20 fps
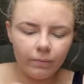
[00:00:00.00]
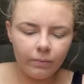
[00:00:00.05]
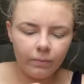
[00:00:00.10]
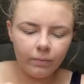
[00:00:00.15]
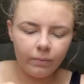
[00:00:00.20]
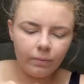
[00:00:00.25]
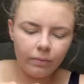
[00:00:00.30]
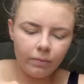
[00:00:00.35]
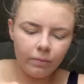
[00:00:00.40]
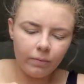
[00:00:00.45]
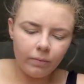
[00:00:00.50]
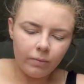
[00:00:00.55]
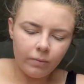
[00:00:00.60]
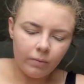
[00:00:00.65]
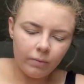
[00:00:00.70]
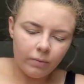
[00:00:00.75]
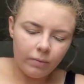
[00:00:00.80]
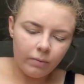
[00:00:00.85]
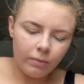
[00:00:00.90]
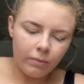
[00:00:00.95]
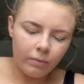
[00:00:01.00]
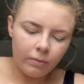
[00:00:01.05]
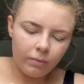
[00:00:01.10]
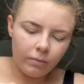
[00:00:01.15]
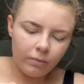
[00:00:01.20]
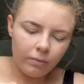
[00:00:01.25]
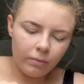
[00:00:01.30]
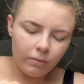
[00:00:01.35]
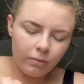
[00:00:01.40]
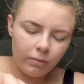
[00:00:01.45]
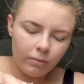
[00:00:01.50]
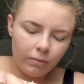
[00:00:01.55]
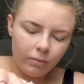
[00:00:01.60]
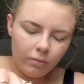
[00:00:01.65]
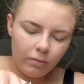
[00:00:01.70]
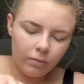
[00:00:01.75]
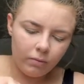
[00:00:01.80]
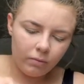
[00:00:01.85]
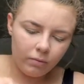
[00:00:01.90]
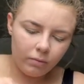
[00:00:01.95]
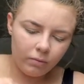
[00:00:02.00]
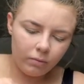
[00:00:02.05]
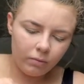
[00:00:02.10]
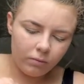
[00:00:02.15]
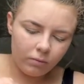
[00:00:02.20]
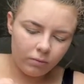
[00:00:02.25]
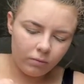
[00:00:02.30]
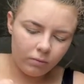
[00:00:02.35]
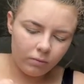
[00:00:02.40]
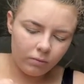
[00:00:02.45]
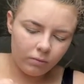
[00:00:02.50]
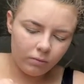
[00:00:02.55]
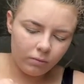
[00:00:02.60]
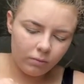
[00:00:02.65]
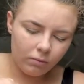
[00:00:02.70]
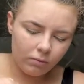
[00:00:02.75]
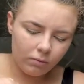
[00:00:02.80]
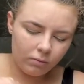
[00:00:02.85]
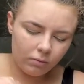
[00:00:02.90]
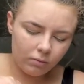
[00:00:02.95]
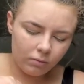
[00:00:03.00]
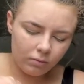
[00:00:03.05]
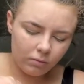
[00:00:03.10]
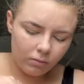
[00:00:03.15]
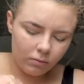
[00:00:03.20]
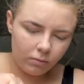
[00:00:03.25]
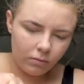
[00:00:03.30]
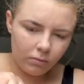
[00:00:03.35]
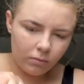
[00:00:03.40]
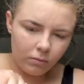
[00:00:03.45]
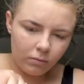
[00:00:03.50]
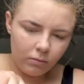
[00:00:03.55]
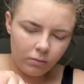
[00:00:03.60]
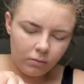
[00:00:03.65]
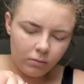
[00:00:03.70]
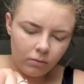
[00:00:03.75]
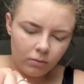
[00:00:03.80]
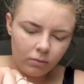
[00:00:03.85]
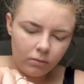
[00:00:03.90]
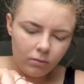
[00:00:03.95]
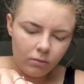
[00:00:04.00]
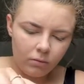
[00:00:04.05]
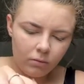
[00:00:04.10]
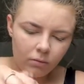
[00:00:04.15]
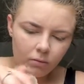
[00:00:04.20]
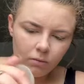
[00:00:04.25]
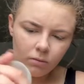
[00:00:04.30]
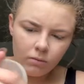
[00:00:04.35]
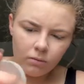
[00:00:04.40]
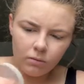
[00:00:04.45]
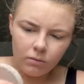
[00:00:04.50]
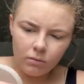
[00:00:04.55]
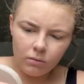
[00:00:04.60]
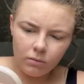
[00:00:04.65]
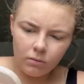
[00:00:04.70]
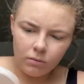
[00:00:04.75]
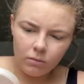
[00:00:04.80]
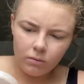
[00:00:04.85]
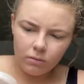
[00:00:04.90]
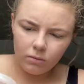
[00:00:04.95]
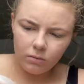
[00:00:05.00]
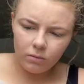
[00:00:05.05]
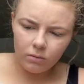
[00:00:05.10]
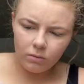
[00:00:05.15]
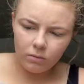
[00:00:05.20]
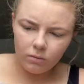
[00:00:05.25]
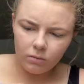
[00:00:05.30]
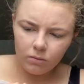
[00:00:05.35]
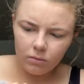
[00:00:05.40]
Nothing is said.